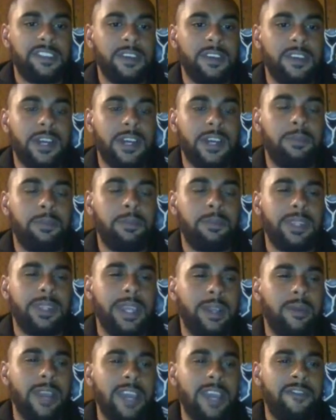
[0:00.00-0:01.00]
Yes, sir.
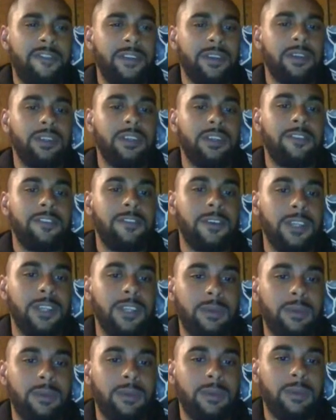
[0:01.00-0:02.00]
And I'll put that graphic
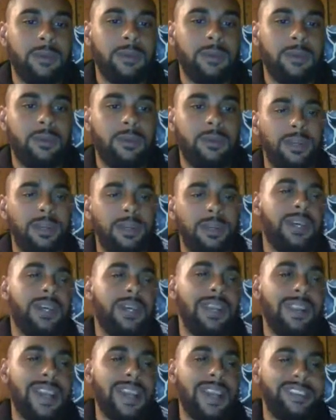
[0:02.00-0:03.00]
on there for you. My boy
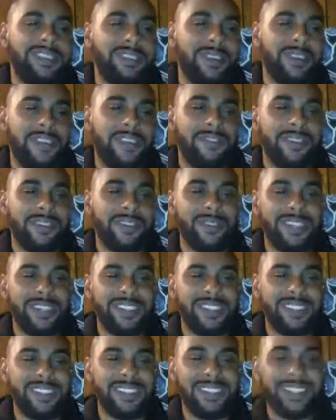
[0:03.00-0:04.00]
put out a nice graphic
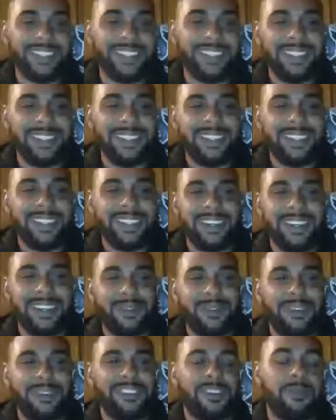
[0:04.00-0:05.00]
recently
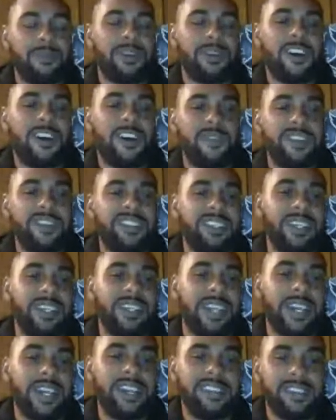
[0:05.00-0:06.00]
with some of the offers he
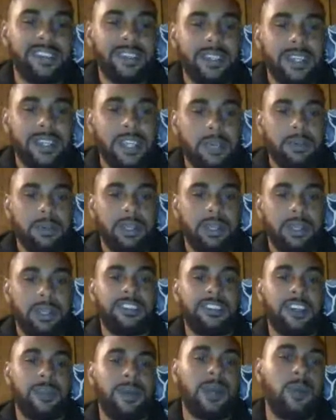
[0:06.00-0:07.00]
has. But let's talk
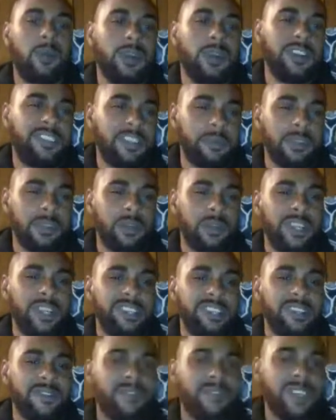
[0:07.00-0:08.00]
about where are some of the recent
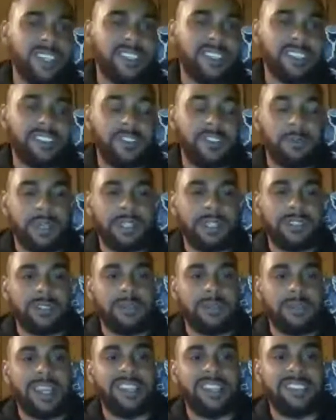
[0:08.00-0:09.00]
visits you've been to, man. I seen
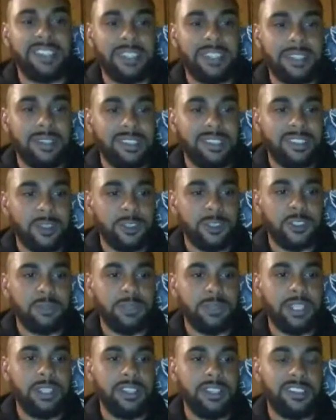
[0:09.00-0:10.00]
you on social media as
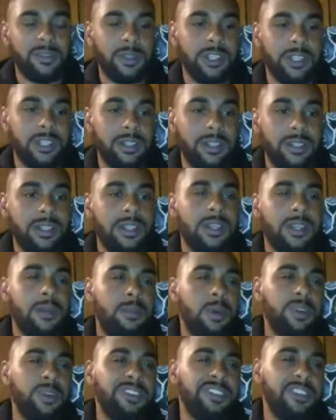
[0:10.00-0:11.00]
well, posting some
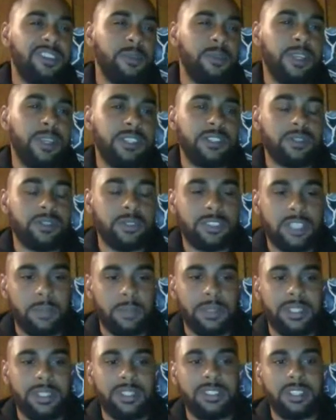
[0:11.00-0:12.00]
pictures with some of these
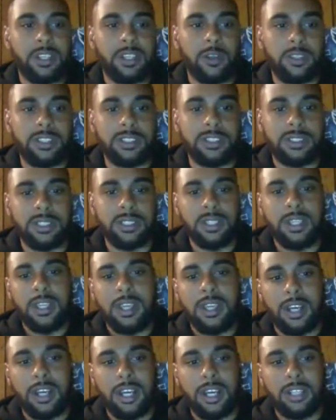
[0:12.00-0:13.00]
coaches. Just
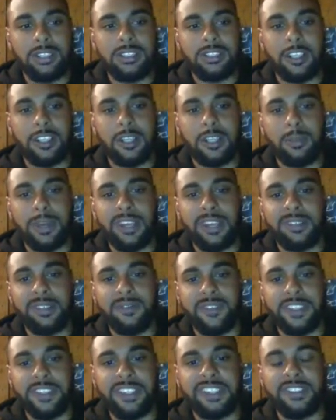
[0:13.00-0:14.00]
talk about some visits you
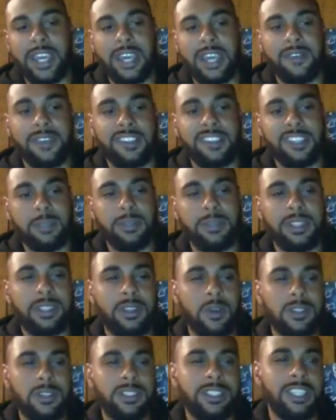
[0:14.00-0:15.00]
have and some of the
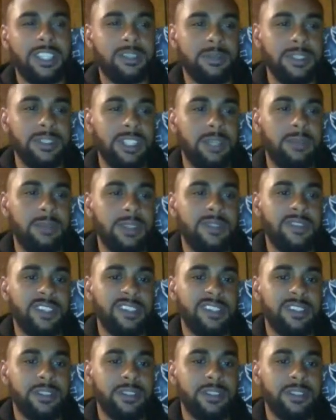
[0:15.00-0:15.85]
coaches that's been coming to visit you.